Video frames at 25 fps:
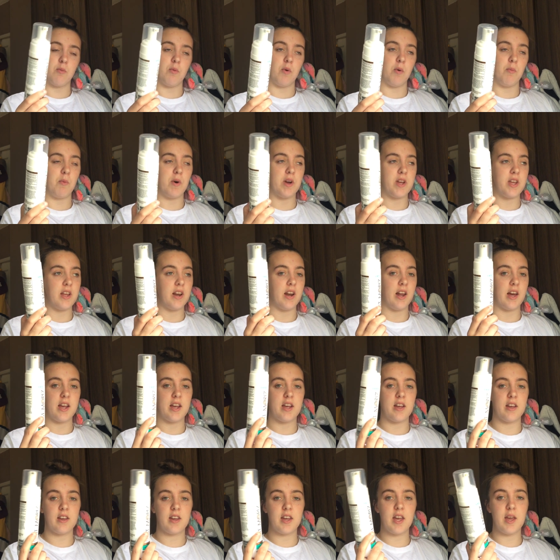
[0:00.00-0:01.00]
one where you
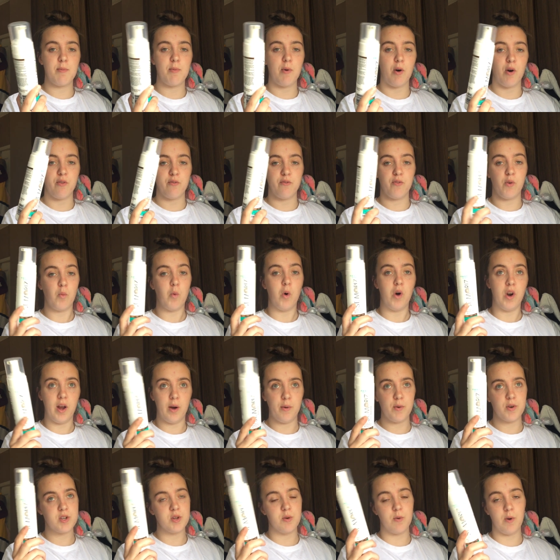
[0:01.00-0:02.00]
like keep it on for one
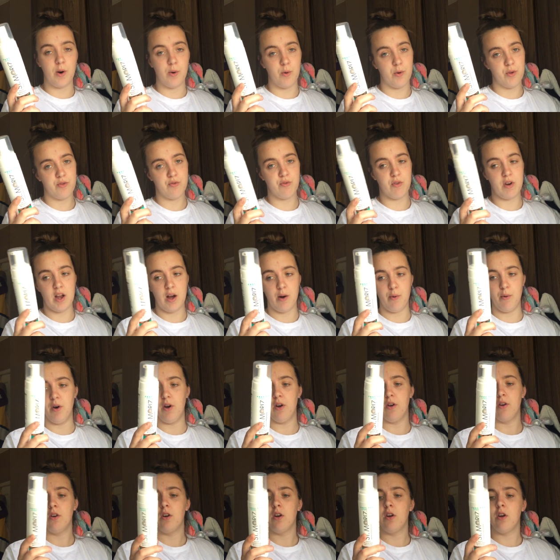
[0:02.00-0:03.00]
hour, two hour, three hour.
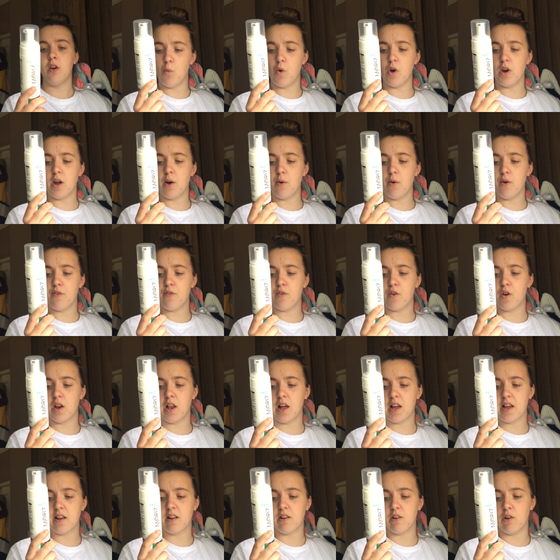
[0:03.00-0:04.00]
One hour for a
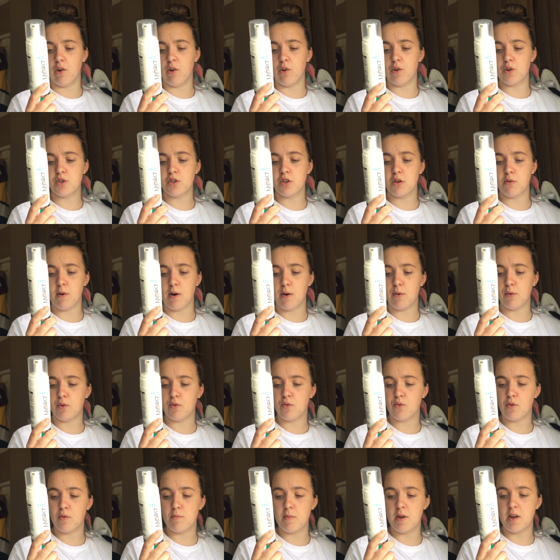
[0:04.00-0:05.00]
light glow, two hours
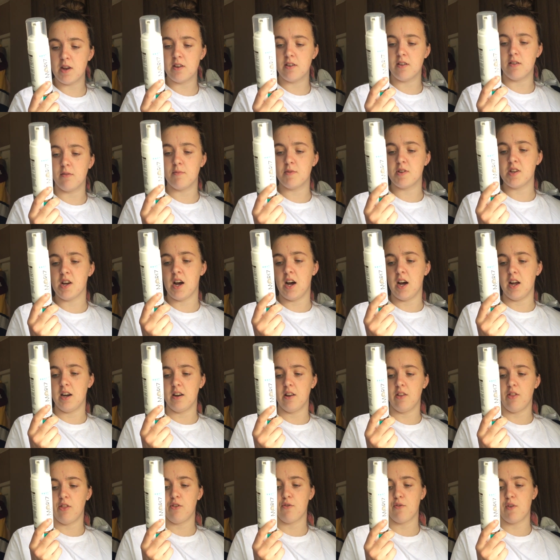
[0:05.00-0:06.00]
for a medium tan,
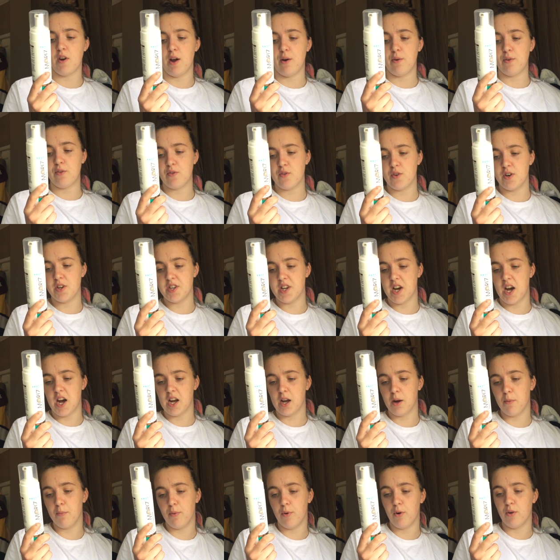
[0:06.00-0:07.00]
and three hours for a
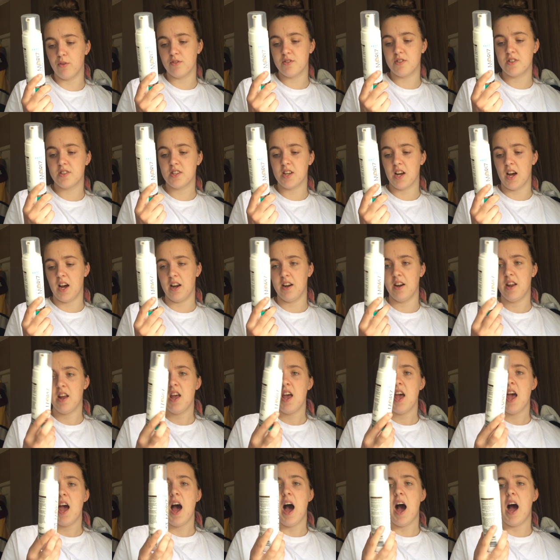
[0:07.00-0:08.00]
darker bronze tan.
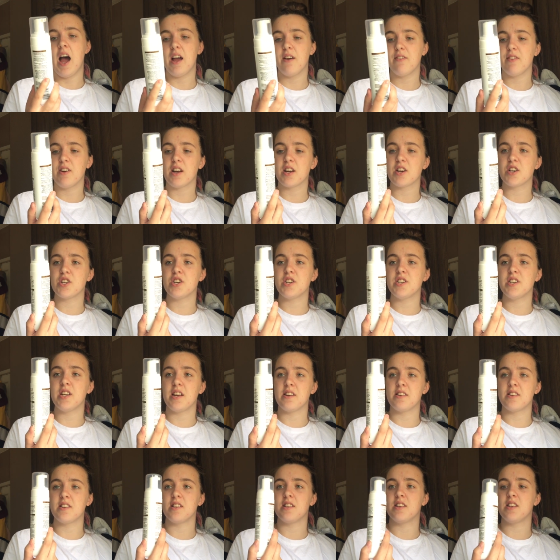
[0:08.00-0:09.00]
I haven't actually
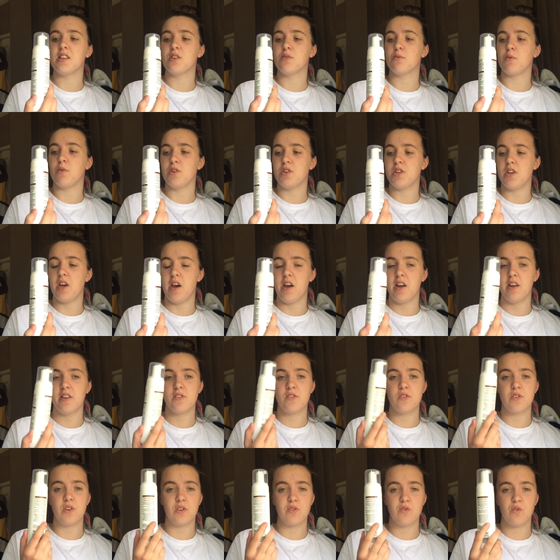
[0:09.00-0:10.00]
tested this one yet,
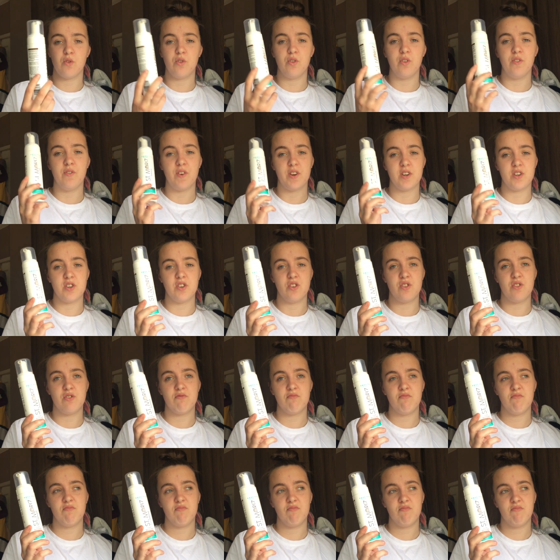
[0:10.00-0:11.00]
so I don't know if I should
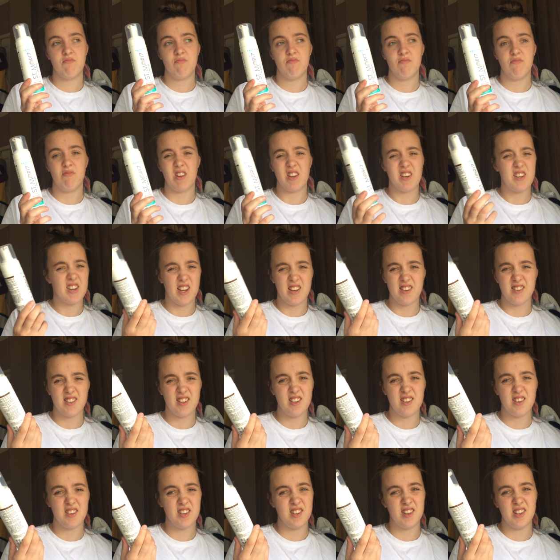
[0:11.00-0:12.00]
like test
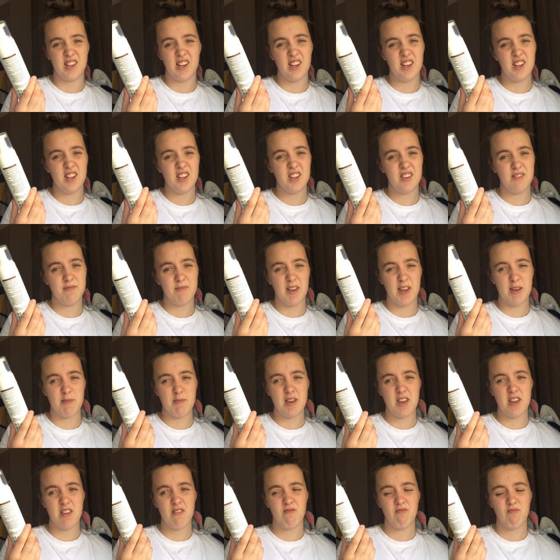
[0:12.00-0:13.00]
it today,
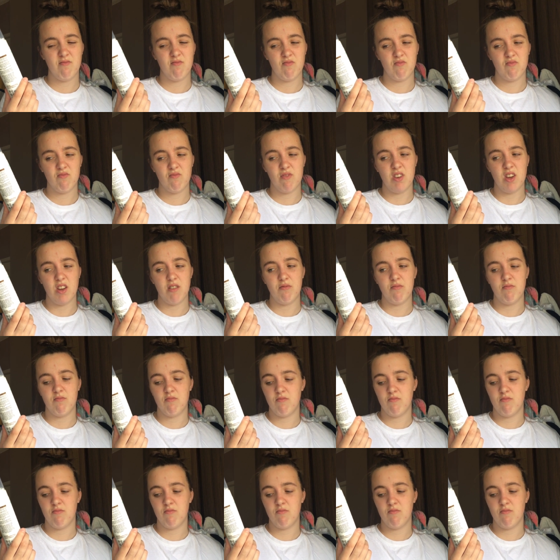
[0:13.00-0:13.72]
maybe. Yeah.